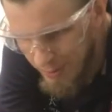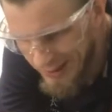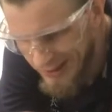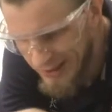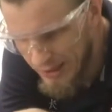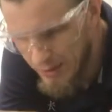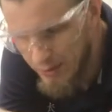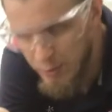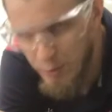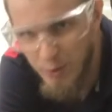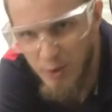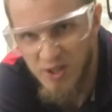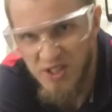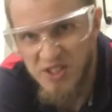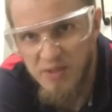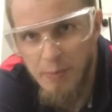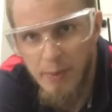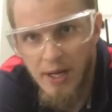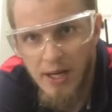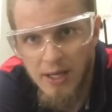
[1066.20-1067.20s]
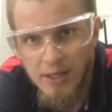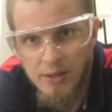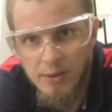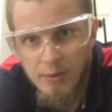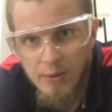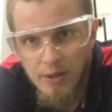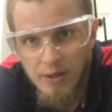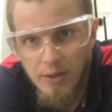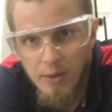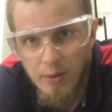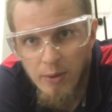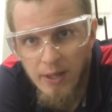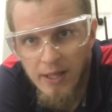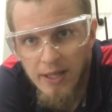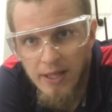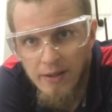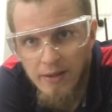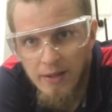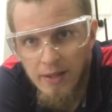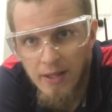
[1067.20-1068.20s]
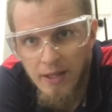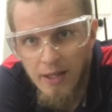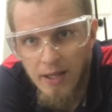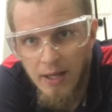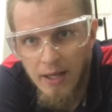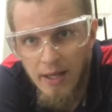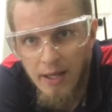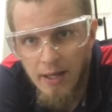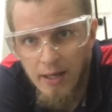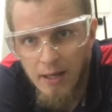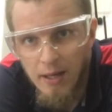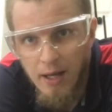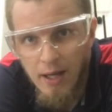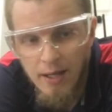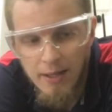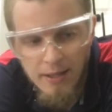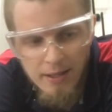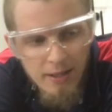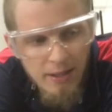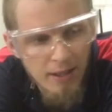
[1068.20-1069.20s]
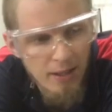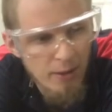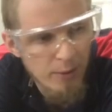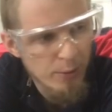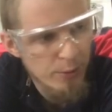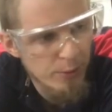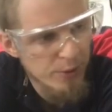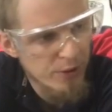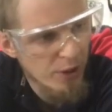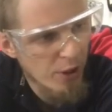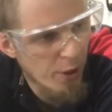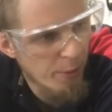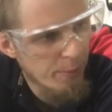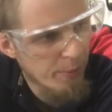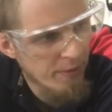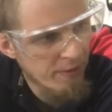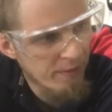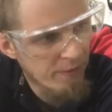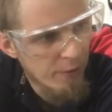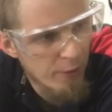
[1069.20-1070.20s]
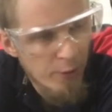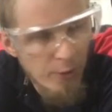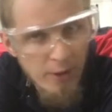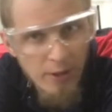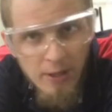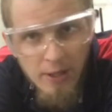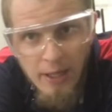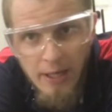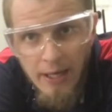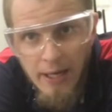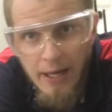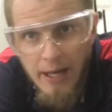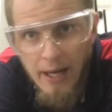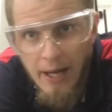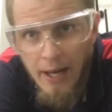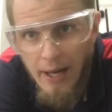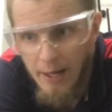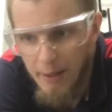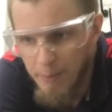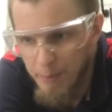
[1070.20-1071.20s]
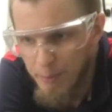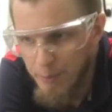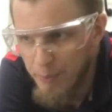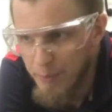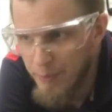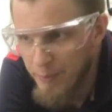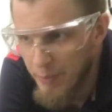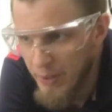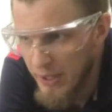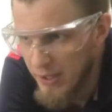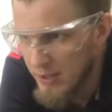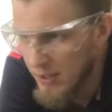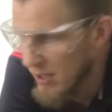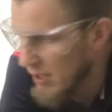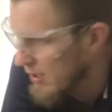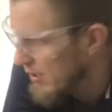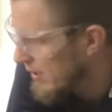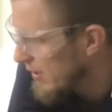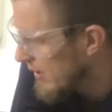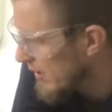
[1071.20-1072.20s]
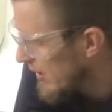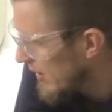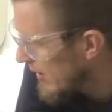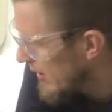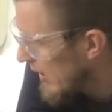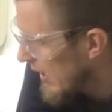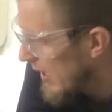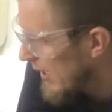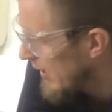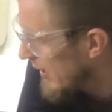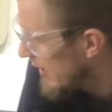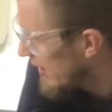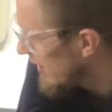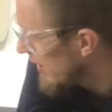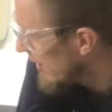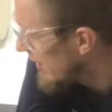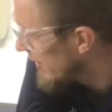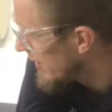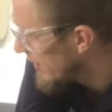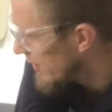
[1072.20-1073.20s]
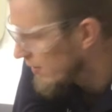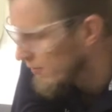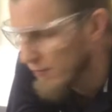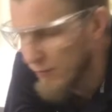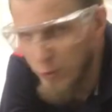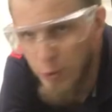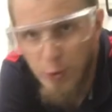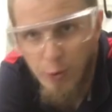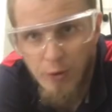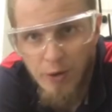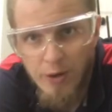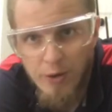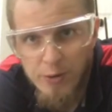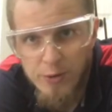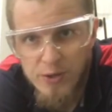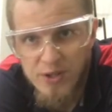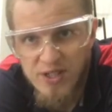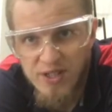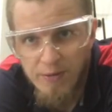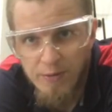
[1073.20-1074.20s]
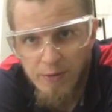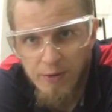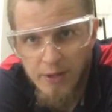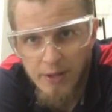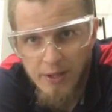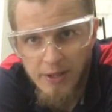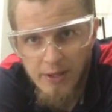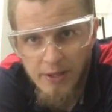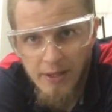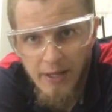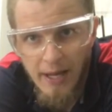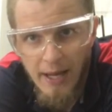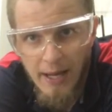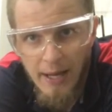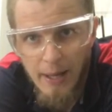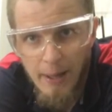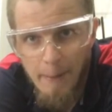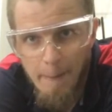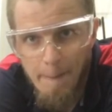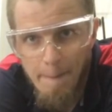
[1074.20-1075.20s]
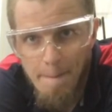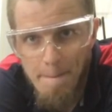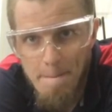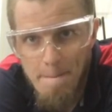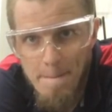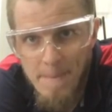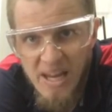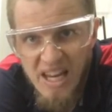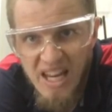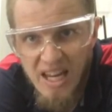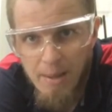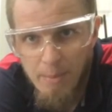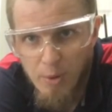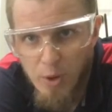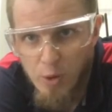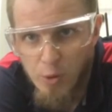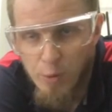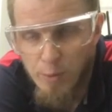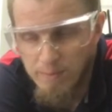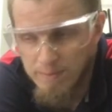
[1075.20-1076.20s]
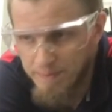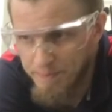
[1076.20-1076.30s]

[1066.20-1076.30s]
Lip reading: of times we got sparks, we didn't quite get the light that I was hoping for, but you kind of get an idea of all those different chemical